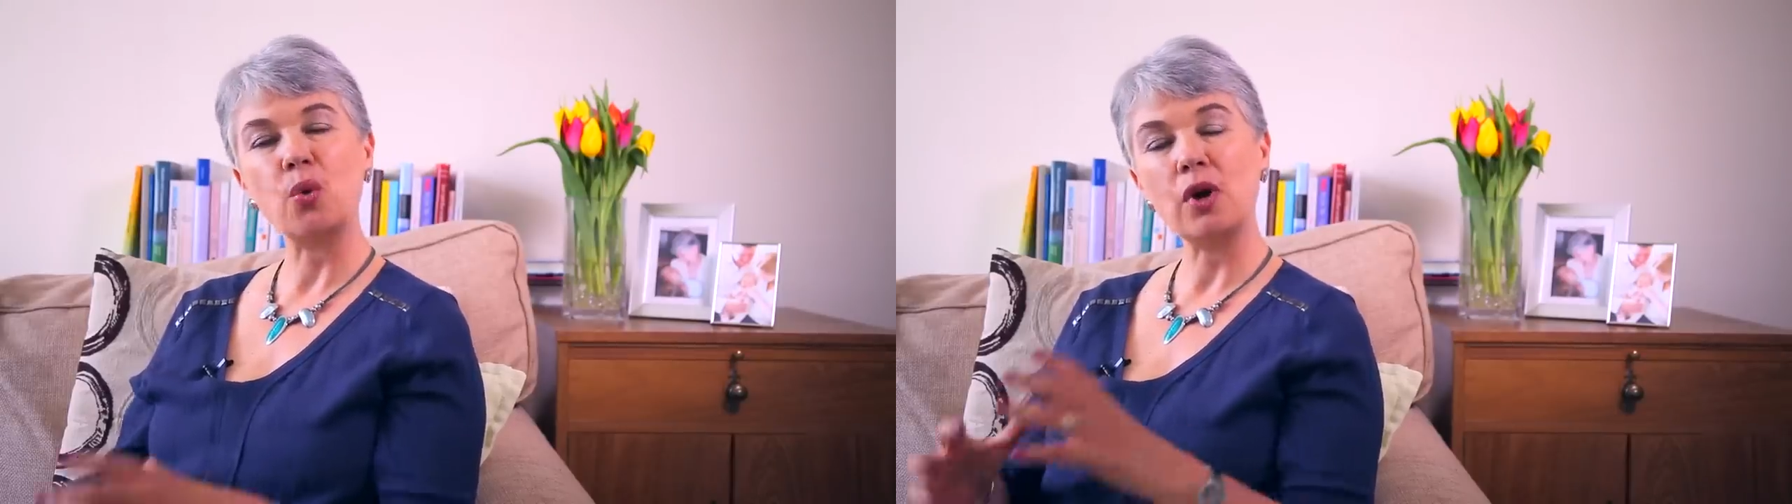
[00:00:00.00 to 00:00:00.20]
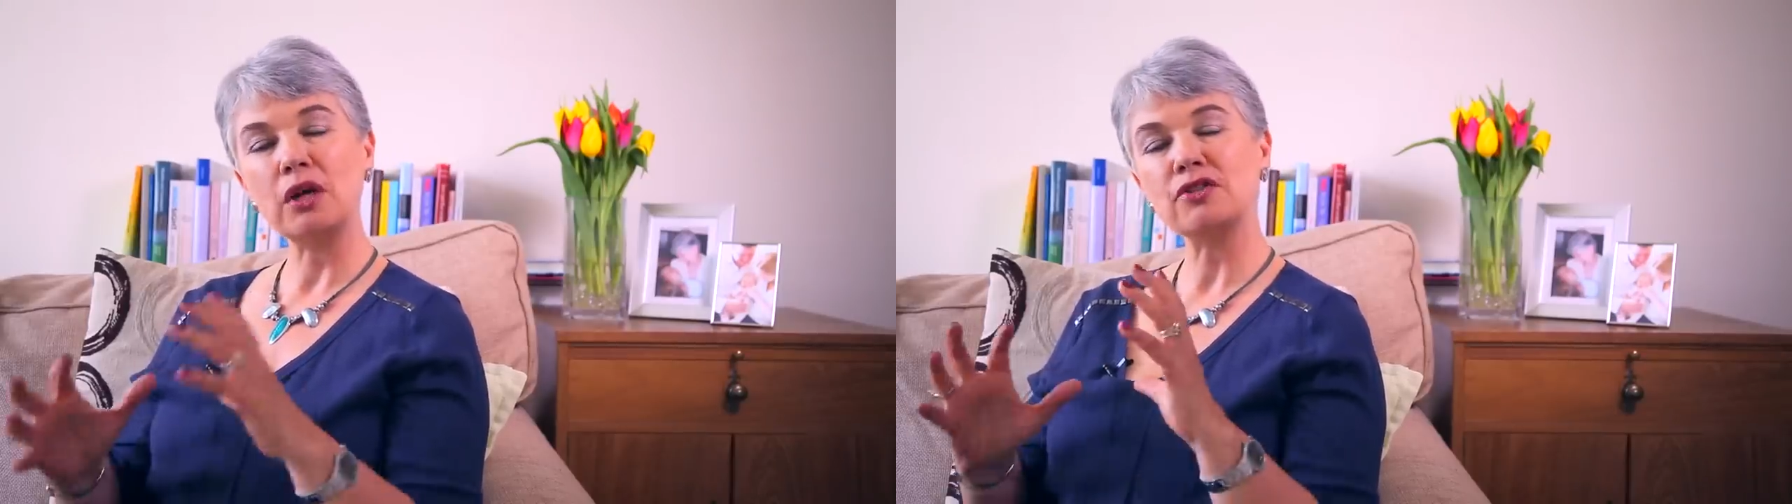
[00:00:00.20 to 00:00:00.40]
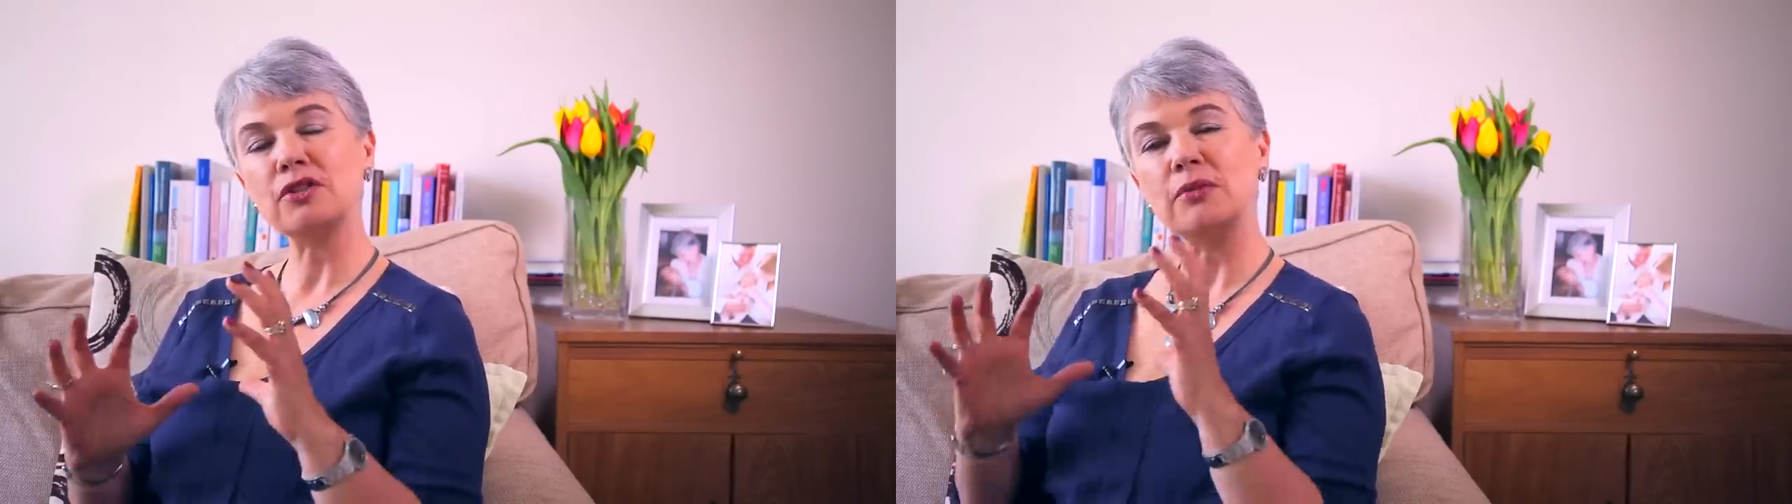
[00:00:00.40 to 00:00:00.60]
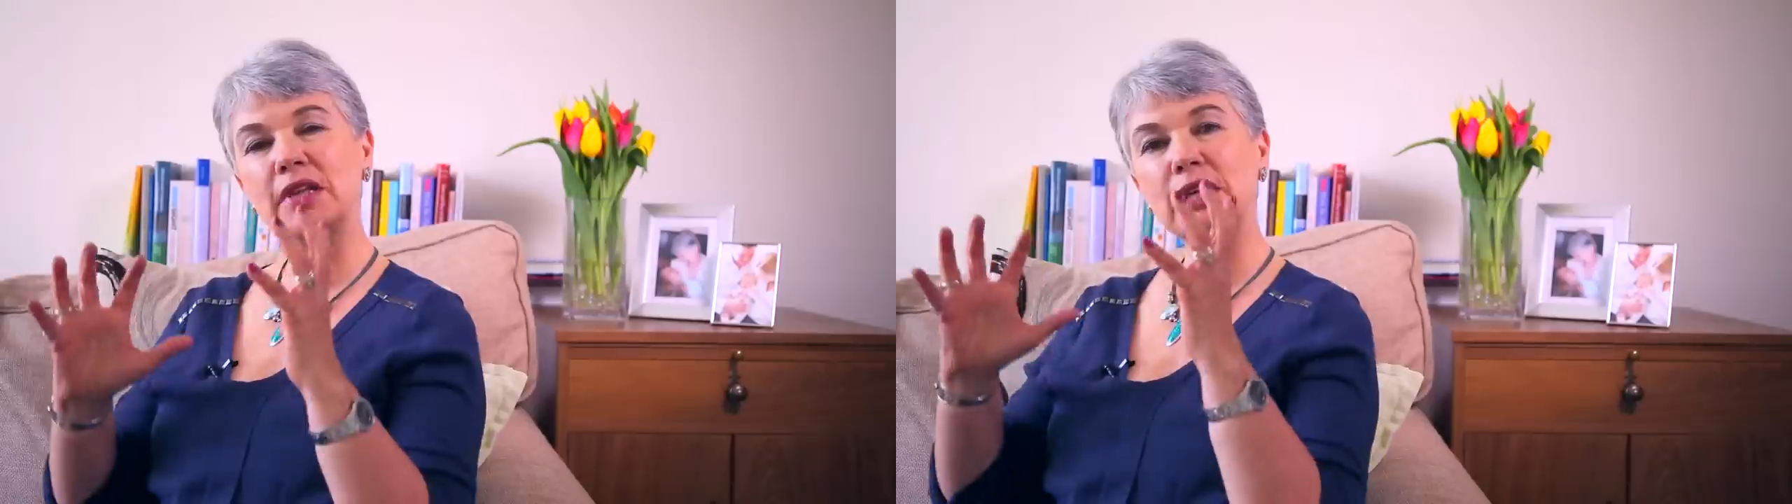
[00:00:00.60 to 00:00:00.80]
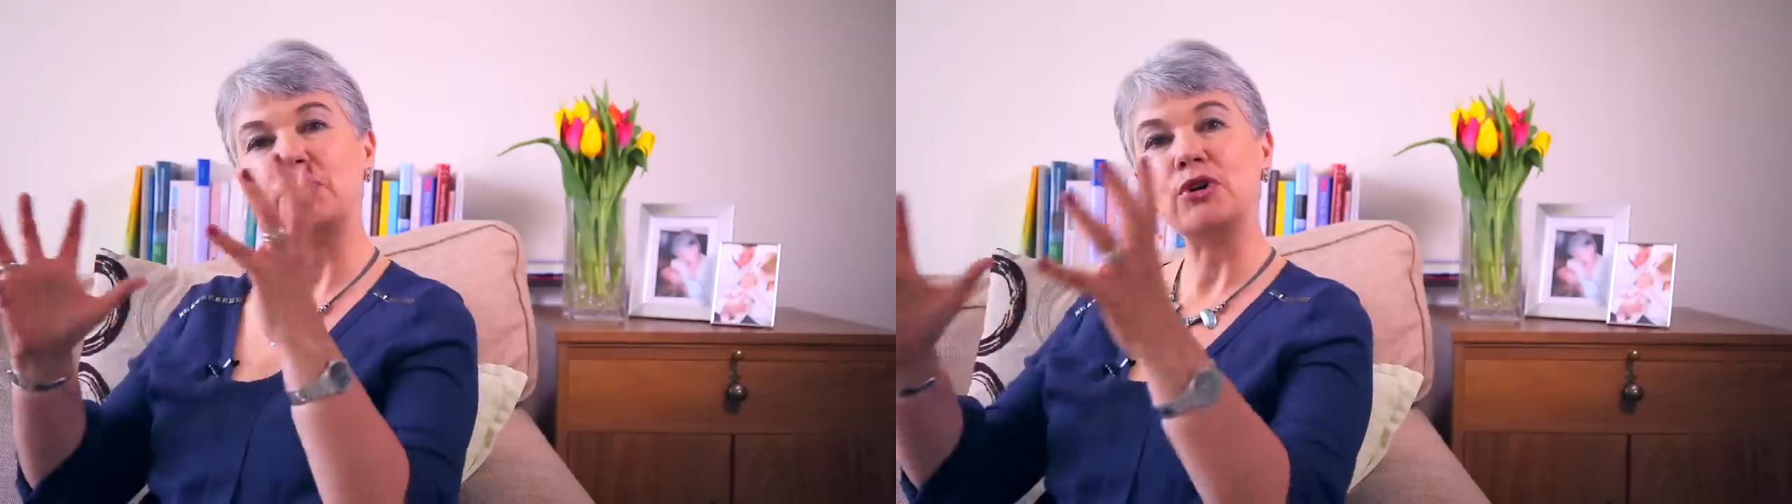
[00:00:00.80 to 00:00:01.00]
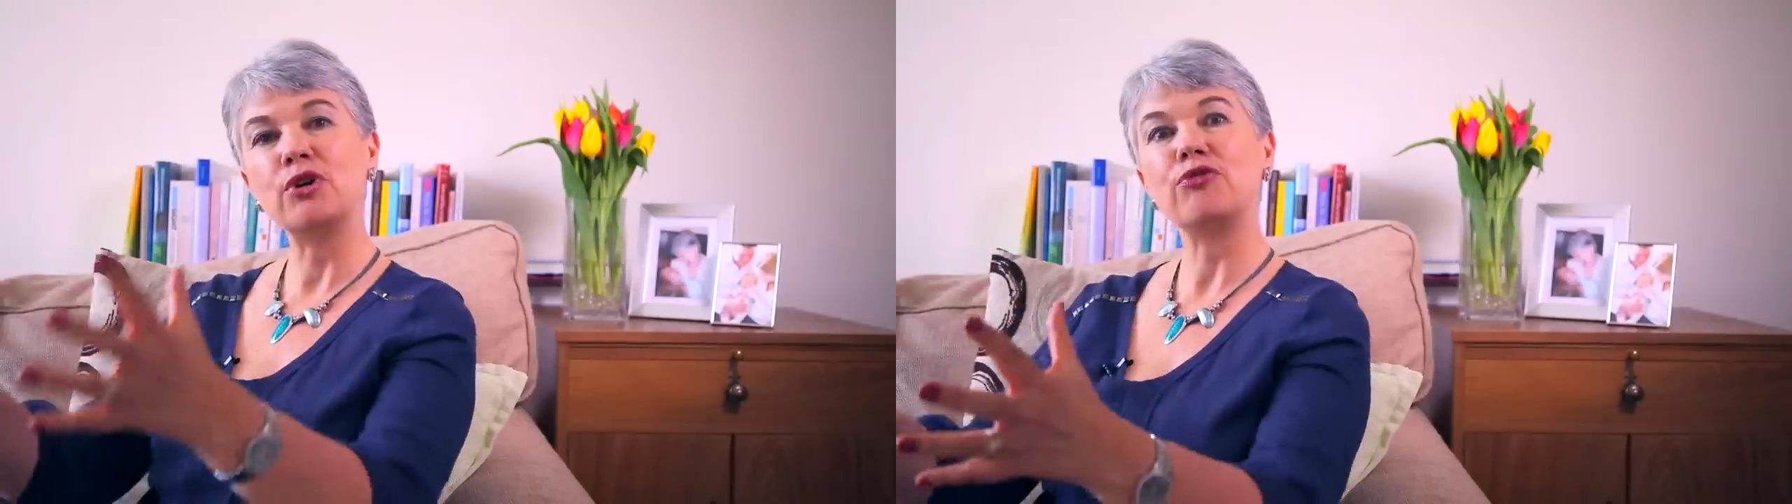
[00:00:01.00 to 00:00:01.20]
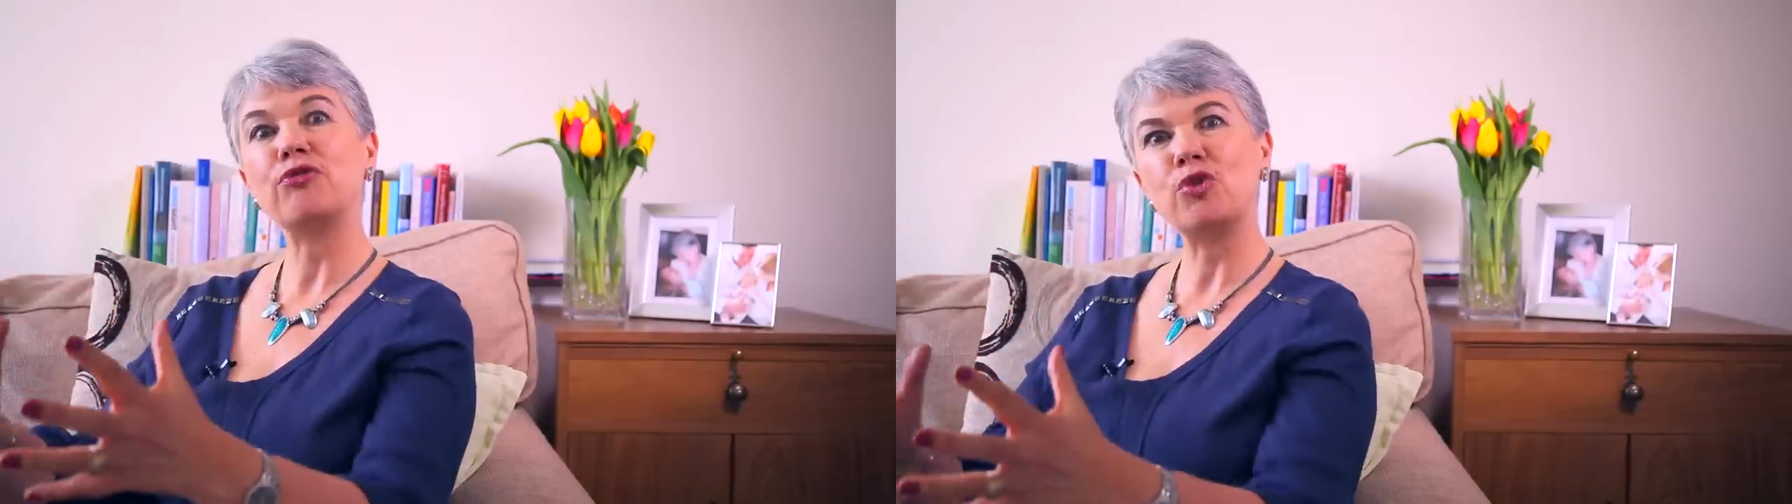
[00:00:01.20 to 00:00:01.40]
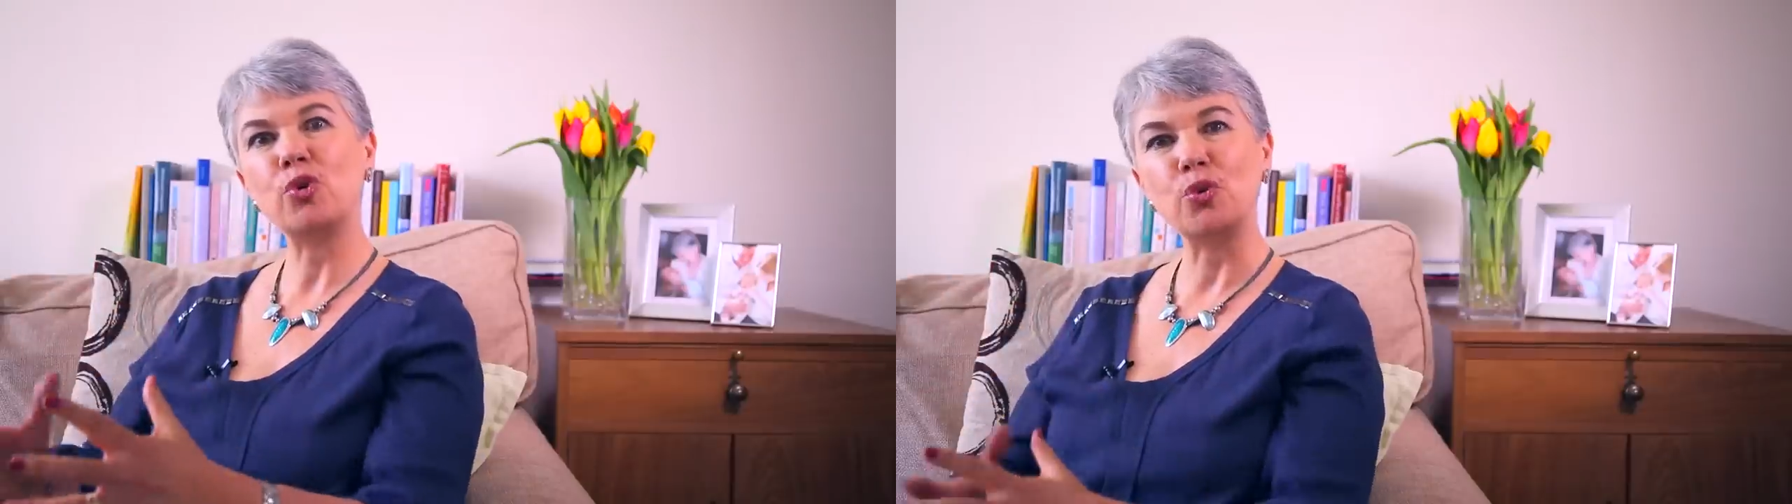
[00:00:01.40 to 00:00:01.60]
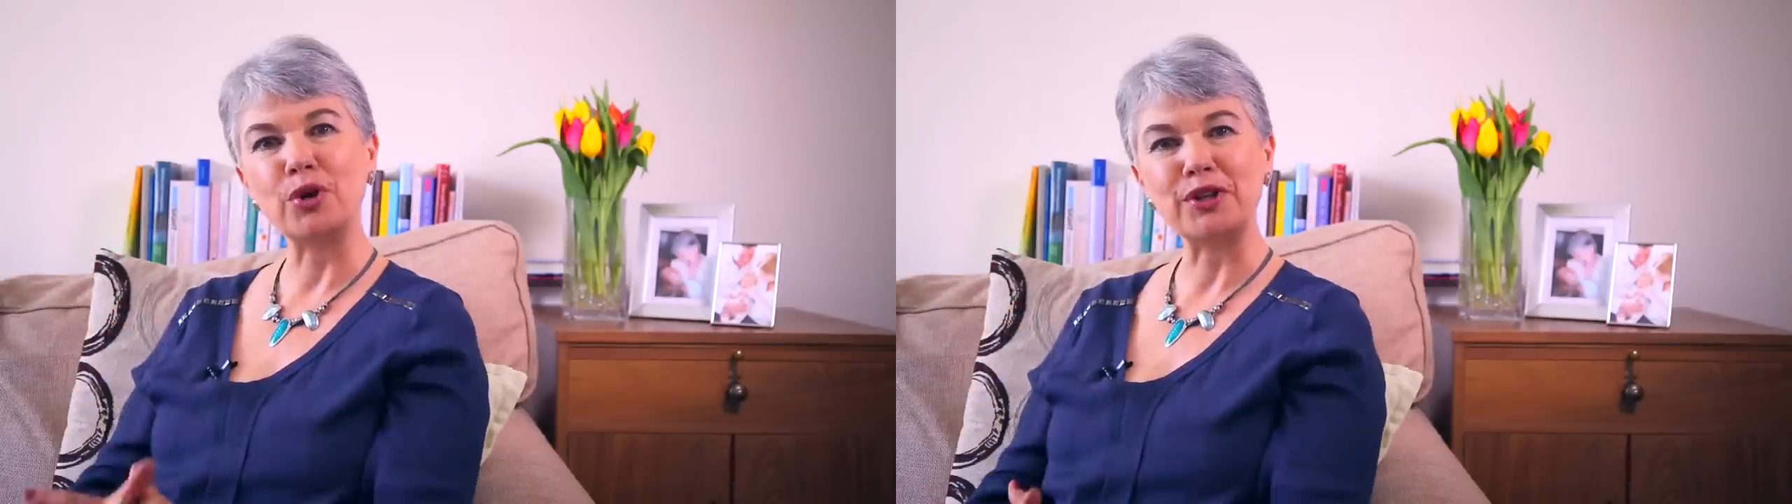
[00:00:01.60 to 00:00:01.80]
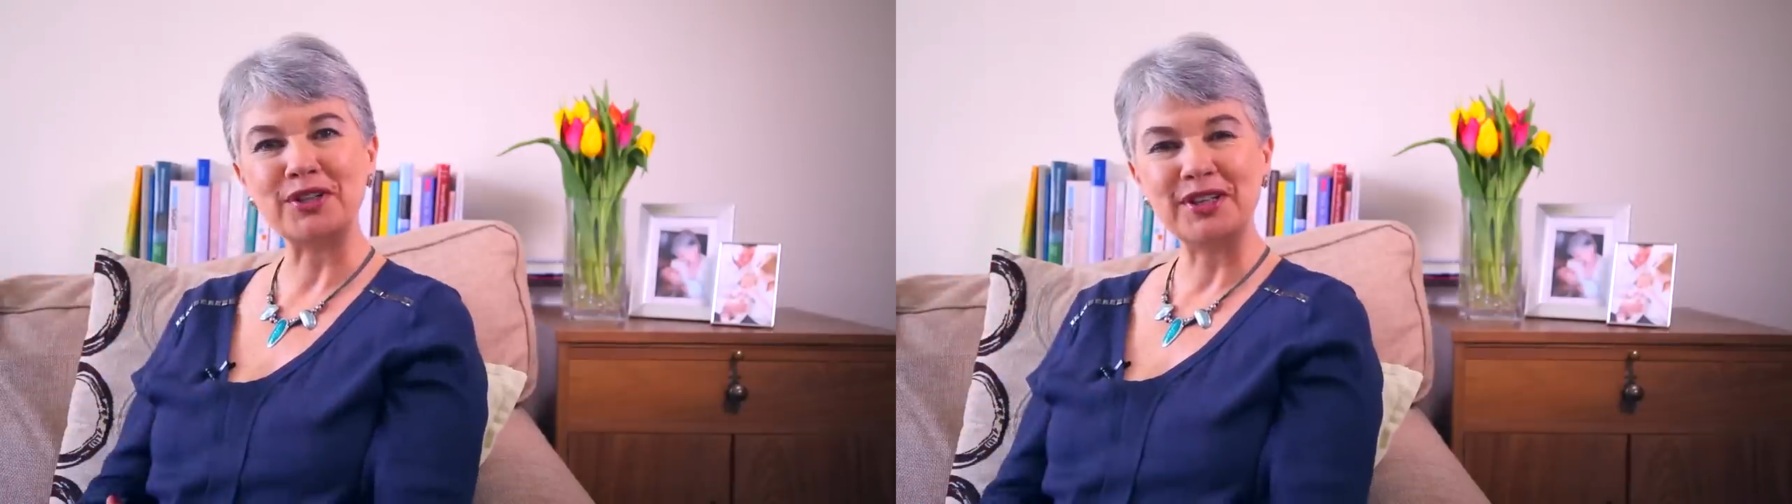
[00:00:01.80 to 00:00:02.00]
quantum leap
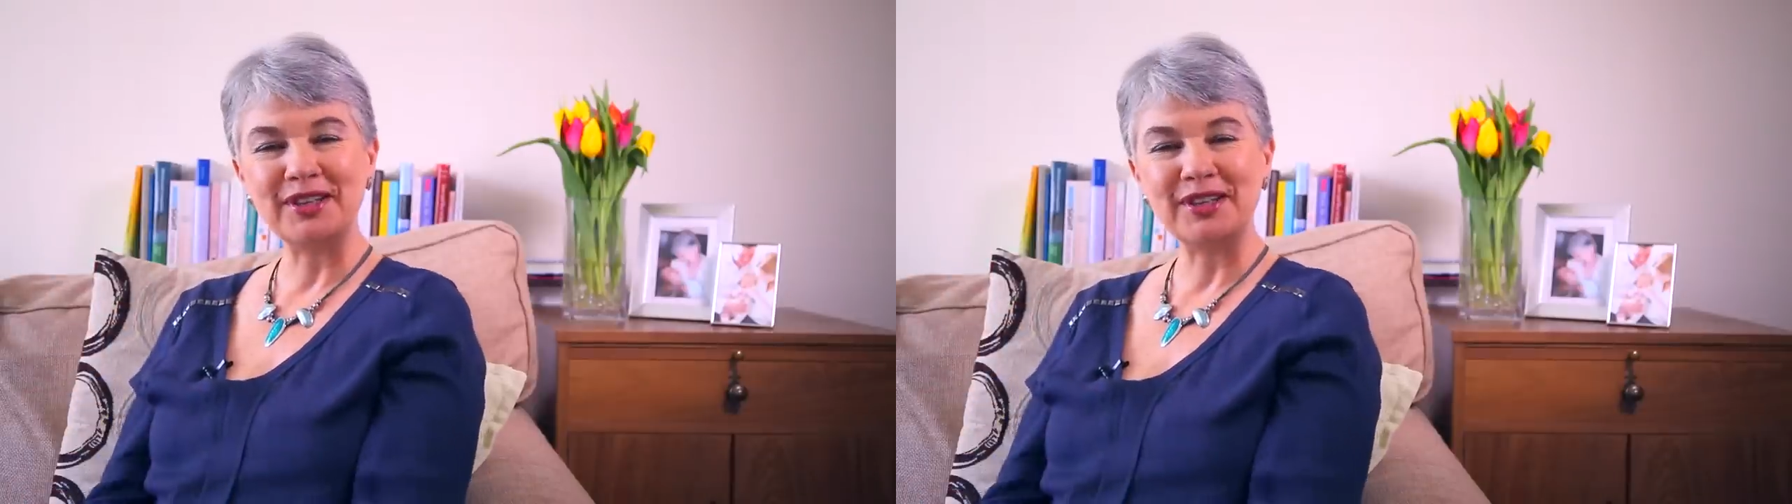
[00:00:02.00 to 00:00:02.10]
forward